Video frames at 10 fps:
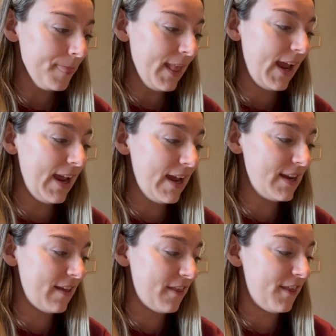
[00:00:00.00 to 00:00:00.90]

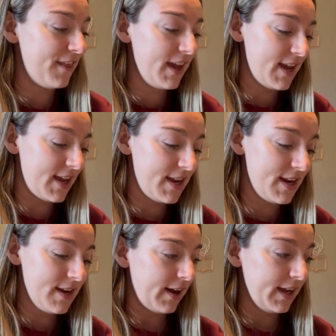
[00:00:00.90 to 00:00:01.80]
And
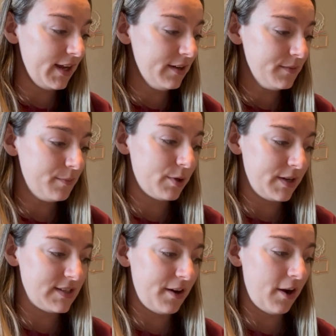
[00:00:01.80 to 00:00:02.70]
then I
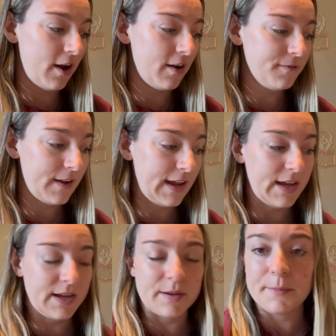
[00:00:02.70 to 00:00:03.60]
printed off
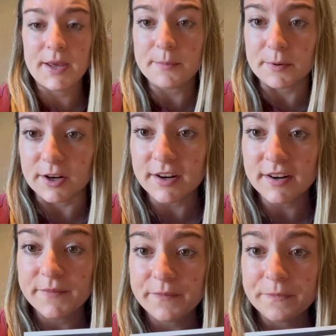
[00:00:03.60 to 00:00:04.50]
a paper
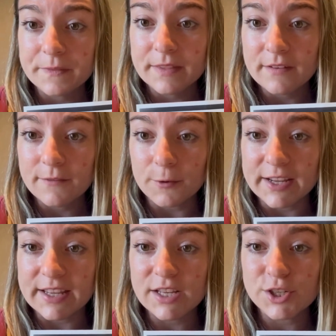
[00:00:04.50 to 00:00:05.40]
for
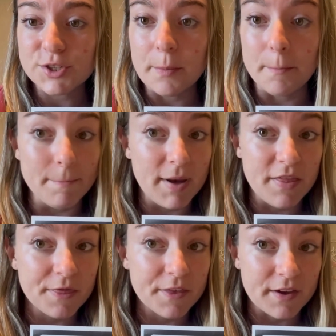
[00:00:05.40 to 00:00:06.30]
each
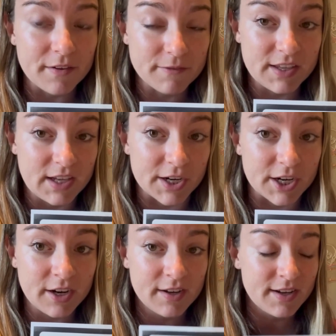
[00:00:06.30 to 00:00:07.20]
month of the
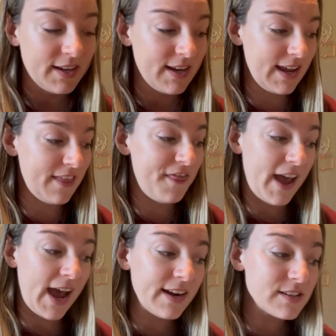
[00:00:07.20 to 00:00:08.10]
year. And
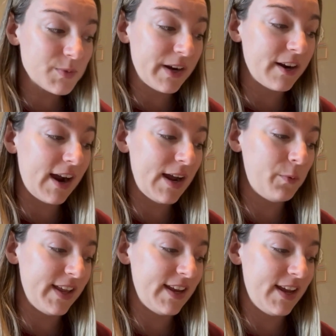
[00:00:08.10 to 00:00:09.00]
that is where I
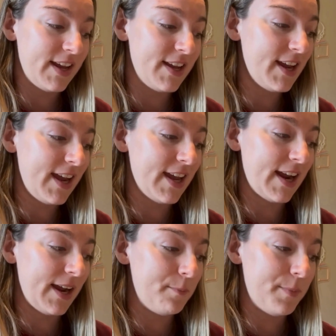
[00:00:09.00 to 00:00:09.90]
went in and
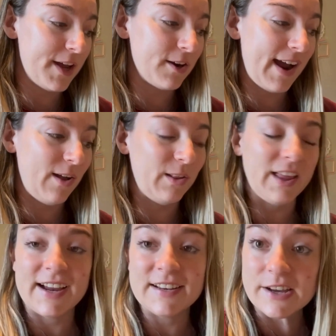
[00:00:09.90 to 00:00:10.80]
I better
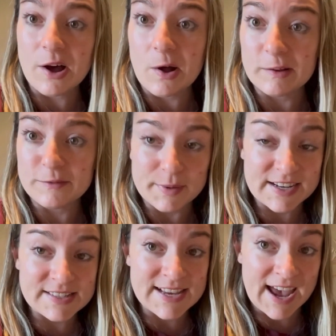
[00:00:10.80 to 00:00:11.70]
outlined all of my
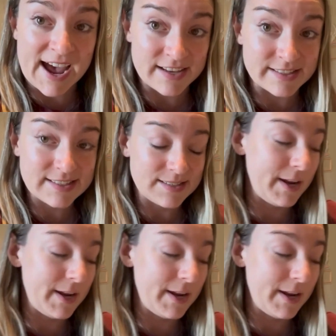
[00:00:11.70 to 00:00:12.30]
tasks.